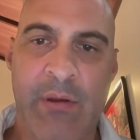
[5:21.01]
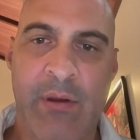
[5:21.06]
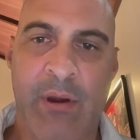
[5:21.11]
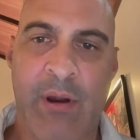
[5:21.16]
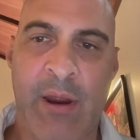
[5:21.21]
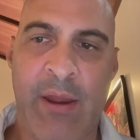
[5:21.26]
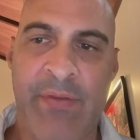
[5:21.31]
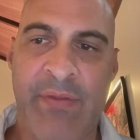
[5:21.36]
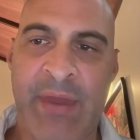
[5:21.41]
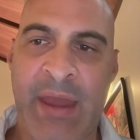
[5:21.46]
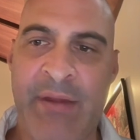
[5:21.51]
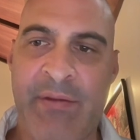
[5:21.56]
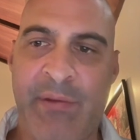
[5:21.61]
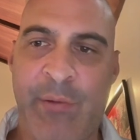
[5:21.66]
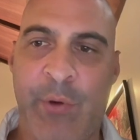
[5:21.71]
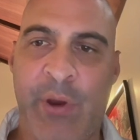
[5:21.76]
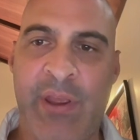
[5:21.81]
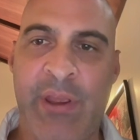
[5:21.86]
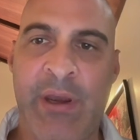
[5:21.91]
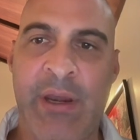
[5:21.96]
All right, that's
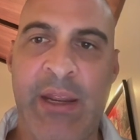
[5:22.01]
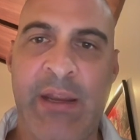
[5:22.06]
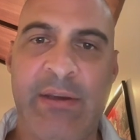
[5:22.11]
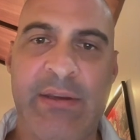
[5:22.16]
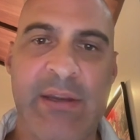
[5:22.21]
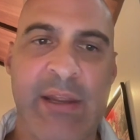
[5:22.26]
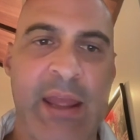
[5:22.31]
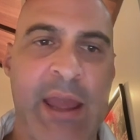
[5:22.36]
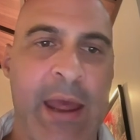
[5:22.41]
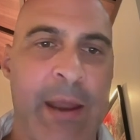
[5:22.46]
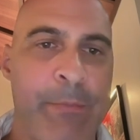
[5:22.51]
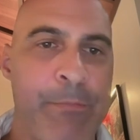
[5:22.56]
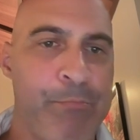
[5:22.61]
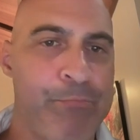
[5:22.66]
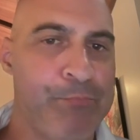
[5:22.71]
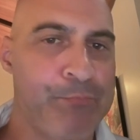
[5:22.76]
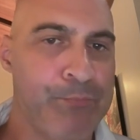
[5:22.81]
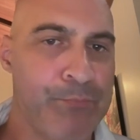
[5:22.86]
what you need to get.